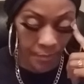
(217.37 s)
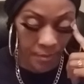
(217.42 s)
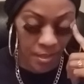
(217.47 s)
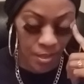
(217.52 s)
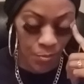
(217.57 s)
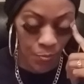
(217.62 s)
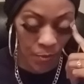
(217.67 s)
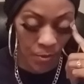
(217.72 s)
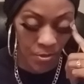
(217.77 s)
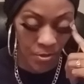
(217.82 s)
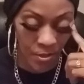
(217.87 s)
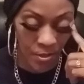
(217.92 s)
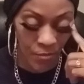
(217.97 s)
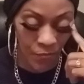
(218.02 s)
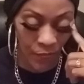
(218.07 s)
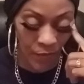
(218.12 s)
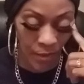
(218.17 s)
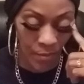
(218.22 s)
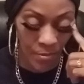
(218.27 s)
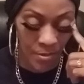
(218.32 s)
this person is
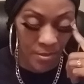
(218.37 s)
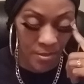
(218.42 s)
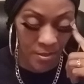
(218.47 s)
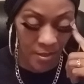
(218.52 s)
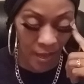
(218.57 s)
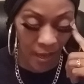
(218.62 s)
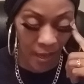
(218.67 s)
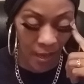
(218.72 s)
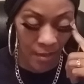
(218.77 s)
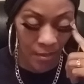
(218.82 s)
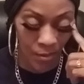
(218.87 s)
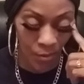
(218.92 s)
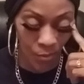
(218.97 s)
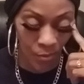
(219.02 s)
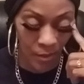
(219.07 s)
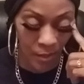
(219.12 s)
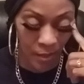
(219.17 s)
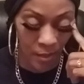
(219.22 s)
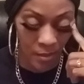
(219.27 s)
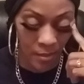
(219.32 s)
very sad though.
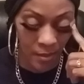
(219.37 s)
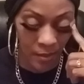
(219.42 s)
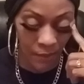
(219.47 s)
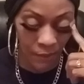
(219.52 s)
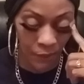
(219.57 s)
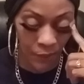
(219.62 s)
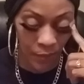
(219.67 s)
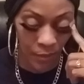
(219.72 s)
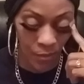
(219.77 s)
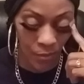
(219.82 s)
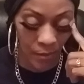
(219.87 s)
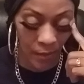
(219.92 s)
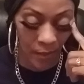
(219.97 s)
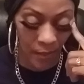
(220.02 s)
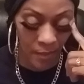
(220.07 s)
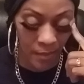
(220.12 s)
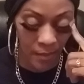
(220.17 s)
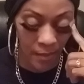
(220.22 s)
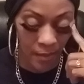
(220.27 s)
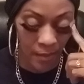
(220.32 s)
They they feel
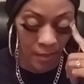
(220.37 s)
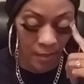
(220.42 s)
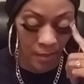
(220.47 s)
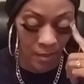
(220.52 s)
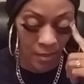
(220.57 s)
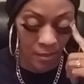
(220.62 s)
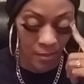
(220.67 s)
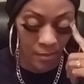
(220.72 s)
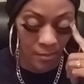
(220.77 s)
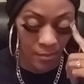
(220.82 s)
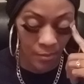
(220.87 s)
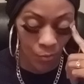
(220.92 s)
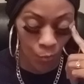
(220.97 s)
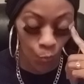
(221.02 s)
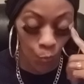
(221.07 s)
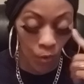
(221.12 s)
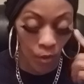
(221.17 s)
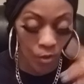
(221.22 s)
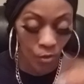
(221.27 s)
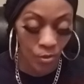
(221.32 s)
like they
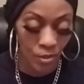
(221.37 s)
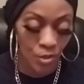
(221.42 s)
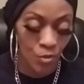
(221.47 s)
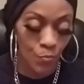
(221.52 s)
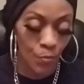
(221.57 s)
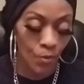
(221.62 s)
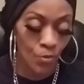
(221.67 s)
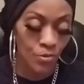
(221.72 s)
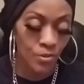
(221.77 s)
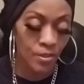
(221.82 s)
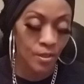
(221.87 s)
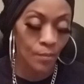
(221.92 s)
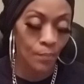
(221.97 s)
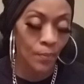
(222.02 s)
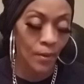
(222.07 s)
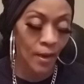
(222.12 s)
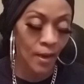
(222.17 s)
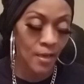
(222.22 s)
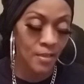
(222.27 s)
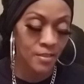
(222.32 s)
willed this person to
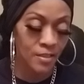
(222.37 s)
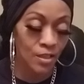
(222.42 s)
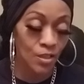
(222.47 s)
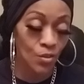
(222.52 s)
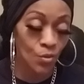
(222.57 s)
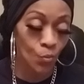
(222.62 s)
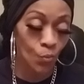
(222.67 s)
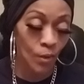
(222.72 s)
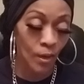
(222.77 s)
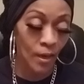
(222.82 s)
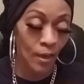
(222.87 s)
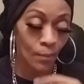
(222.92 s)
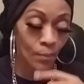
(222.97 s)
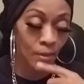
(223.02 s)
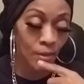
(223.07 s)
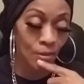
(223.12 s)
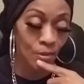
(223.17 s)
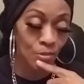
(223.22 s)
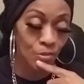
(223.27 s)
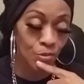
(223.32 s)
pass. Either way, I'm
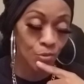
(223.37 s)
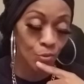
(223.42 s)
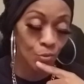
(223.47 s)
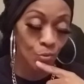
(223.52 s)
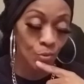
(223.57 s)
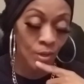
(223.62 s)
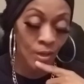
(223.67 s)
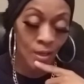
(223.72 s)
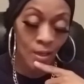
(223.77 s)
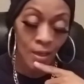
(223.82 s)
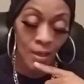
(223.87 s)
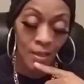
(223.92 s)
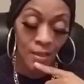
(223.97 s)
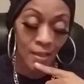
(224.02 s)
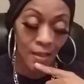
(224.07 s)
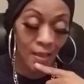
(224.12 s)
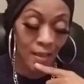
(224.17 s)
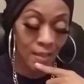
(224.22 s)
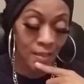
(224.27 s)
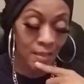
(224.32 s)
hearing two.
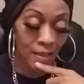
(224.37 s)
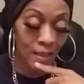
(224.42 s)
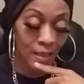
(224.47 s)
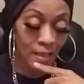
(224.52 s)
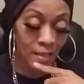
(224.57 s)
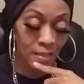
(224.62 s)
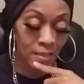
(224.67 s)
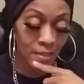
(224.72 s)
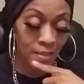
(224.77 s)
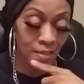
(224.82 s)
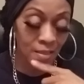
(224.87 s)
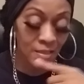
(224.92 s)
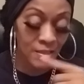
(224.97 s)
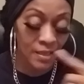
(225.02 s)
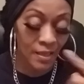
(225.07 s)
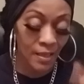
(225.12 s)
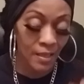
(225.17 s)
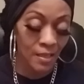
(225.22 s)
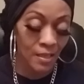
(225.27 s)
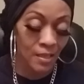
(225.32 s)
They they this
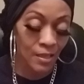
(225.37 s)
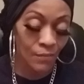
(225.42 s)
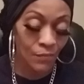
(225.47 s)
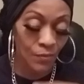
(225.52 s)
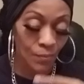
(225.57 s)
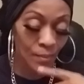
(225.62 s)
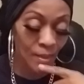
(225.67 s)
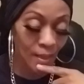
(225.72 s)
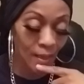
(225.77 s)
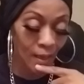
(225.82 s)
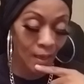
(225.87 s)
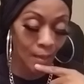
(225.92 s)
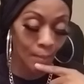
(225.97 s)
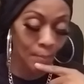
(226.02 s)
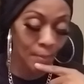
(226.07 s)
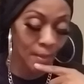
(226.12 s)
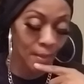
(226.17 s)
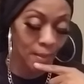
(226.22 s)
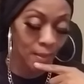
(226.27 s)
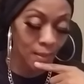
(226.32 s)
lady left them a lot of
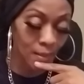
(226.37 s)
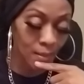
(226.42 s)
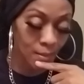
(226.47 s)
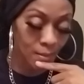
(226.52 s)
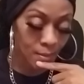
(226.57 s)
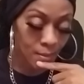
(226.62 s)
money.